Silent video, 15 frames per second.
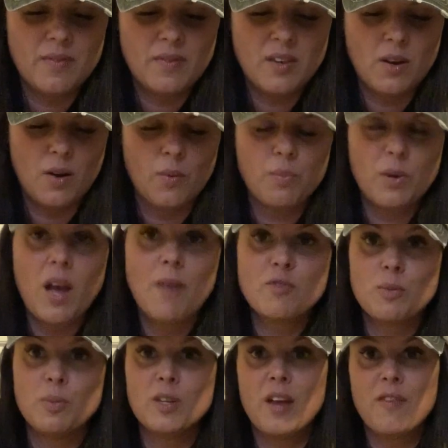you know,
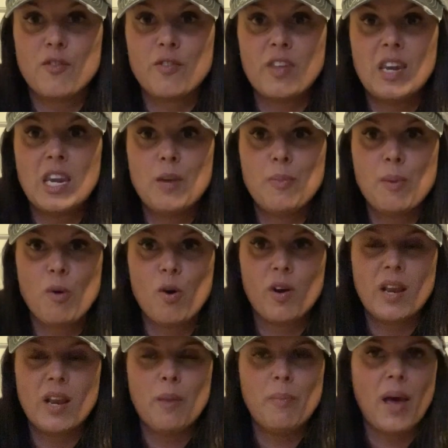comfortable enough or if they need to be
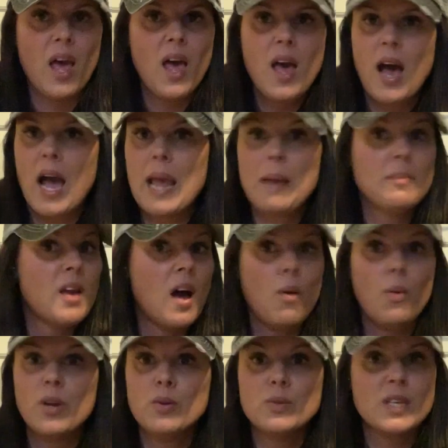broken in, but I am not
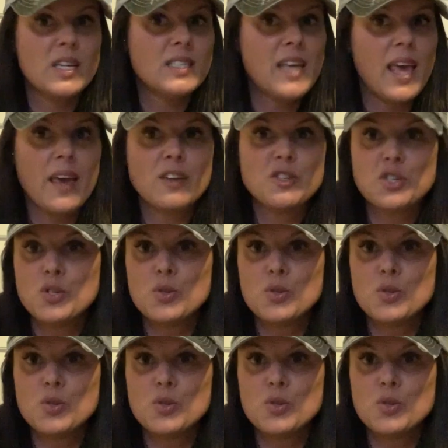one who's gonna take